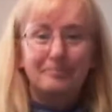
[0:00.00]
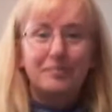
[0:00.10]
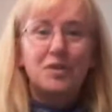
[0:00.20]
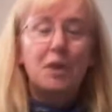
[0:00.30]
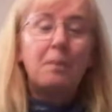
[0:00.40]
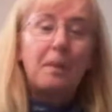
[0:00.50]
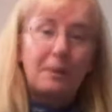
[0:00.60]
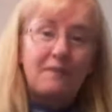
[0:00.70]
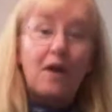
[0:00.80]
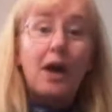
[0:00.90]
So by
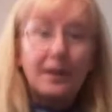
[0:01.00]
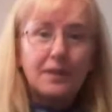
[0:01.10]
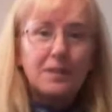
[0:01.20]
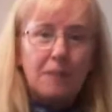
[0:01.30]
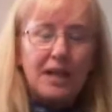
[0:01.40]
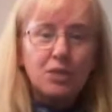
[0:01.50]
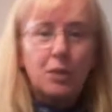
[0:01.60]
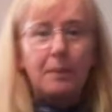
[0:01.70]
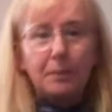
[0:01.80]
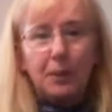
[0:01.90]
providing the space where
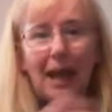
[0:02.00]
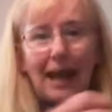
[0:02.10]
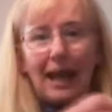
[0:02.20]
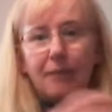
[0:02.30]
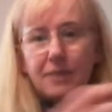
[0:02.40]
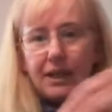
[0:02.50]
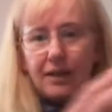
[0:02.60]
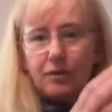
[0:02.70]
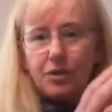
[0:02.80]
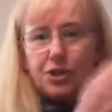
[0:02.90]
people can come
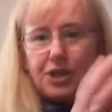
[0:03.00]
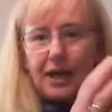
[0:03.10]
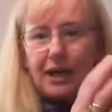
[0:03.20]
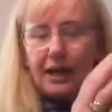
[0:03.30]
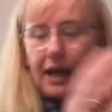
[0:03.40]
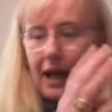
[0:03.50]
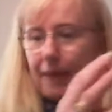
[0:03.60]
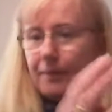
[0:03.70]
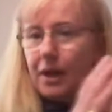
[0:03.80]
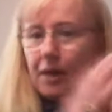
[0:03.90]
together and share,
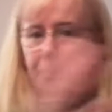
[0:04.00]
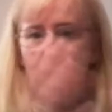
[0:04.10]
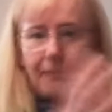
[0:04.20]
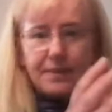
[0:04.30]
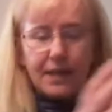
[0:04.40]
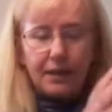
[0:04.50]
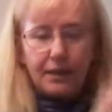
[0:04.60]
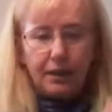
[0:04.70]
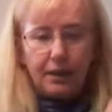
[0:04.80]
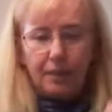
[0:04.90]
perhaps in
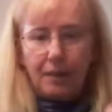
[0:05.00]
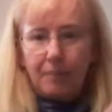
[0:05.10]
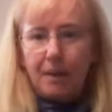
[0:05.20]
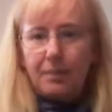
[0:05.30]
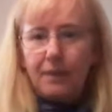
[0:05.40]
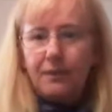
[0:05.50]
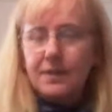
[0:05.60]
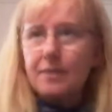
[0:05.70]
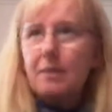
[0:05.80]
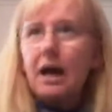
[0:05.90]
maybe if
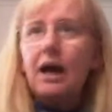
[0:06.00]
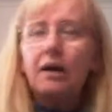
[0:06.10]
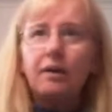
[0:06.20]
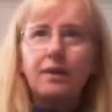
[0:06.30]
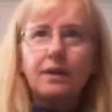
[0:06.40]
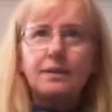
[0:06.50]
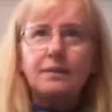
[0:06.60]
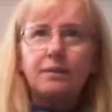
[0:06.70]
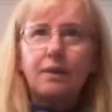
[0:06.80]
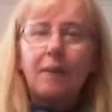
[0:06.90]
it's a Mahara
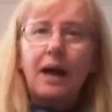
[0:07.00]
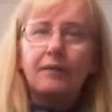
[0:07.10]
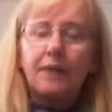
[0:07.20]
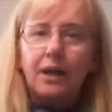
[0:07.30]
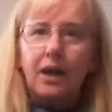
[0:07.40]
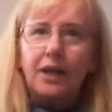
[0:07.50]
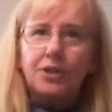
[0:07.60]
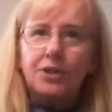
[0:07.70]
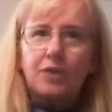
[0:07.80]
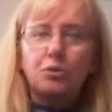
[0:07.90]
that's a part of an
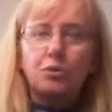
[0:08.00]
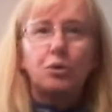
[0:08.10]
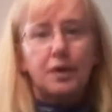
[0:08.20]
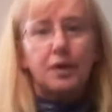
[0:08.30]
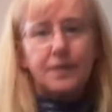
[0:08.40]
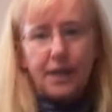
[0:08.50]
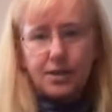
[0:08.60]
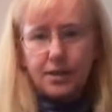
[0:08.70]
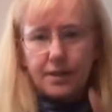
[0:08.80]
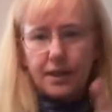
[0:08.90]
educational
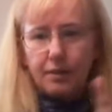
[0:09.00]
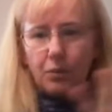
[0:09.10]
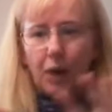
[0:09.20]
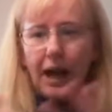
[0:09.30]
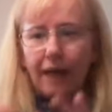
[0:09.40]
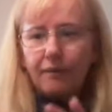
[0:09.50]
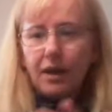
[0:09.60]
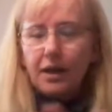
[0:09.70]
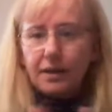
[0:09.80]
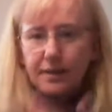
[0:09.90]
organisation, it will have
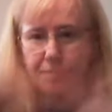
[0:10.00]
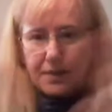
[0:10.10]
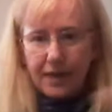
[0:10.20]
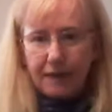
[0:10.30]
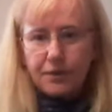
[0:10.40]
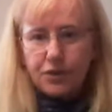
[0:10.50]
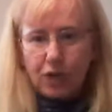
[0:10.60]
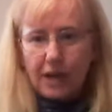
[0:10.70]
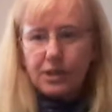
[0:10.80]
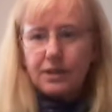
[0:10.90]
some safe
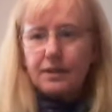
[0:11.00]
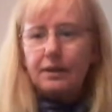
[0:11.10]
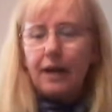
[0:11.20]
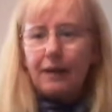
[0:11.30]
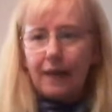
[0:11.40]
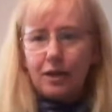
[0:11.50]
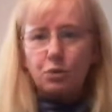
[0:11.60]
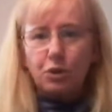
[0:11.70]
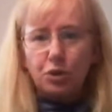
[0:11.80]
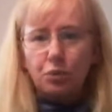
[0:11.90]
structures, and that's
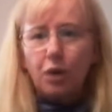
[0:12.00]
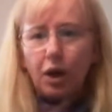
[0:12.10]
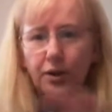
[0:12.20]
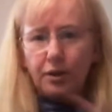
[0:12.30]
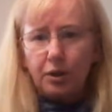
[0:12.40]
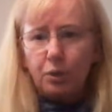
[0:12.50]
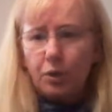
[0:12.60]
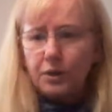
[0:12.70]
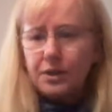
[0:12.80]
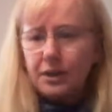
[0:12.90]
what you want. You
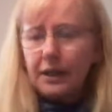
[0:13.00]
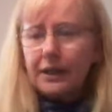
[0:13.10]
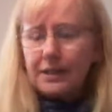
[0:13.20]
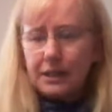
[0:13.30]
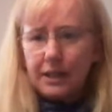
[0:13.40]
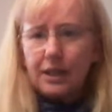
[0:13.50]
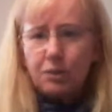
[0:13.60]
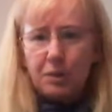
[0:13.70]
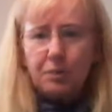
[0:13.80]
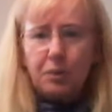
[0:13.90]
want to
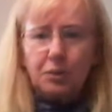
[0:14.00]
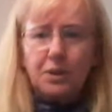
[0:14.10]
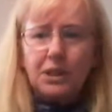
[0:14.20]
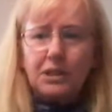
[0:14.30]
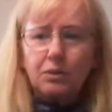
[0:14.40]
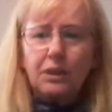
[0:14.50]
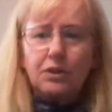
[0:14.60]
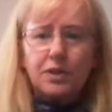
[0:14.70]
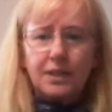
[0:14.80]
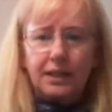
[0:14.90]
teach people good digital
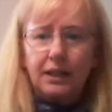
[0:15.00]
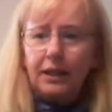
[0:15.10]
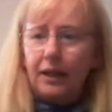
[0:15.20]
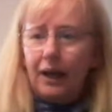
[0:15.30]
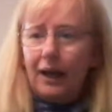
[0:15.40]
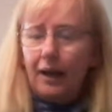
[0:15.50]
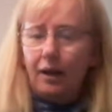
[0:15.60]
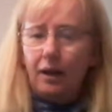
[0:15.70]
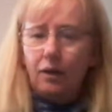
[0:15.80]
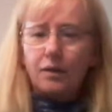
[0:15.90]
literacy
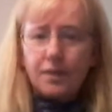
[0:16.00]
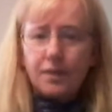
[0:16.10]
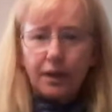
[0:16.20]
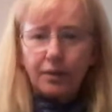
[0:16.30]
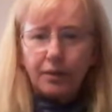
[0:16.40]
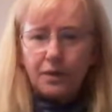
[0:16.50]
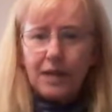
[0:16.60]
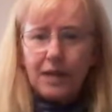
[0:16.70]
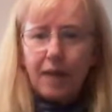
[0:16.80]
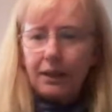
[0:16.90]
alongside what's
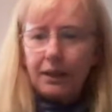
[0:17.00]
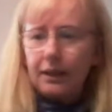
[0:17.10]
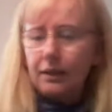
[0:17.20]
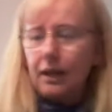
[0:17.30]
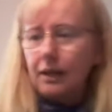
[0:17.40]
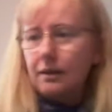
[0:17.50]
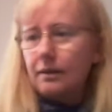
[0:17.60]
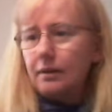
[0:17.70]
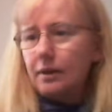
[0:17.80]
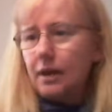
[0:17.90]
happening in
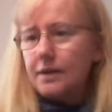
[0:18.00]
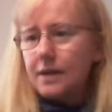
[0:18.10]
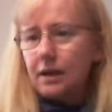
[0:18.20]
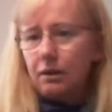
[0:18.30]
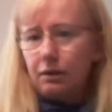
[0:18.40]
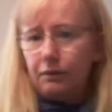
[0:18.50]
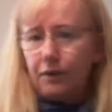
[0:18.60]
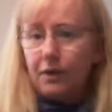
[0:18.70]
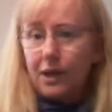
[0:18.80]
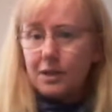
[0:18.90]
as they learn
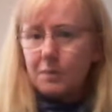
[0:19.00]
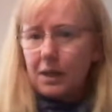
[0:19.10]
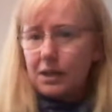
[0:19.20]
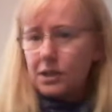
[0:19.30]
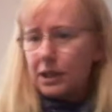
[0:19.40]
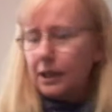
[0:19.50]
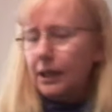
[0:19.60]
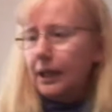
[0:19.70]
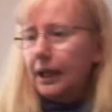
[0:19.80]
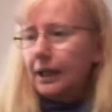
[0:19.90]
very experientially
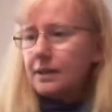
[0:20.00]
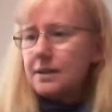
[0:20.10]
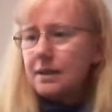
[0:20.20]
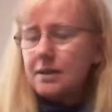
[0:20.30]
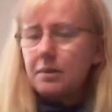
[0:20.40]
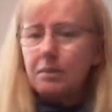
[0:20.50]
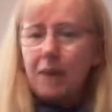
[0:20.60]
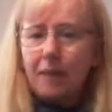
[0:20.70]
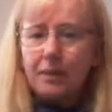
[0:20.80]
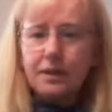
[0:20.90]
in some of the
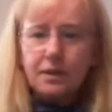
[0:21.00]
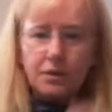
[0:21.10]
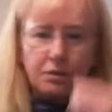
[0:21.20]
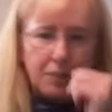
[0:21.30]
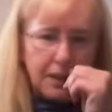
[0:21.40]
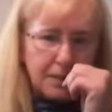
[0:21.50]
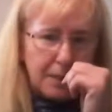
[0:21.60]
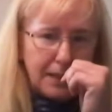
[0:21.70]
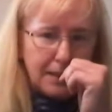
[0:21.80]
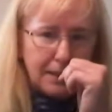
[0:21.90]
public social media
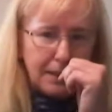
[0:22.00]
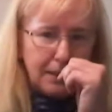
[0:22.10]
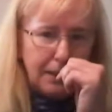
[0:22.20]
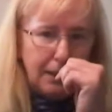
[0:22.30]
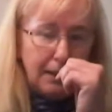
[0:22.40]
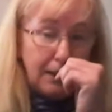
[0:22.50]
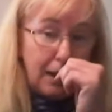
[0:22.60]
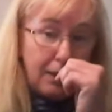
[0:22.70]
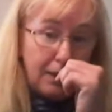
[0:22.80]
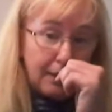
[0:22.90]
spaces. So yeah,
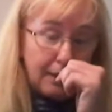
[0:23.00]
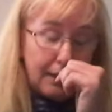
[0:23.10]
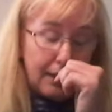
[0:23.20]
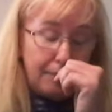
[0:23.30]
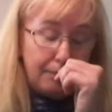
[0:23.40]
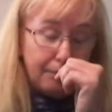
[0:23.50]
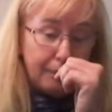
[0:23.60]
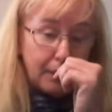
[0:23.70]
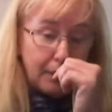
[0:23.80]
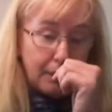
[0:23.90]
I think
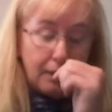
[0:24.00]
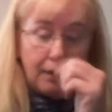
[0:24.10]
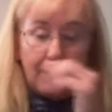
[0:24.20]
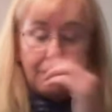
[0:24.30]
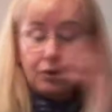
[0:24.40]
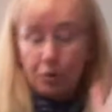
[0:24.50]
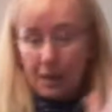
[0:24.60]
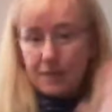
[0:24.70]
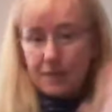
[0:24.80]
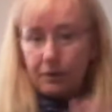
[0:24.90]
the group
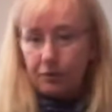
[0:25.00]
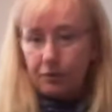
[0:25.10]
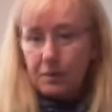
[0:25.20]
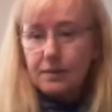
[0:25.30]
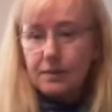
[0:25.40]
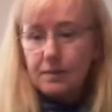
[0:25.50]
aspect for me.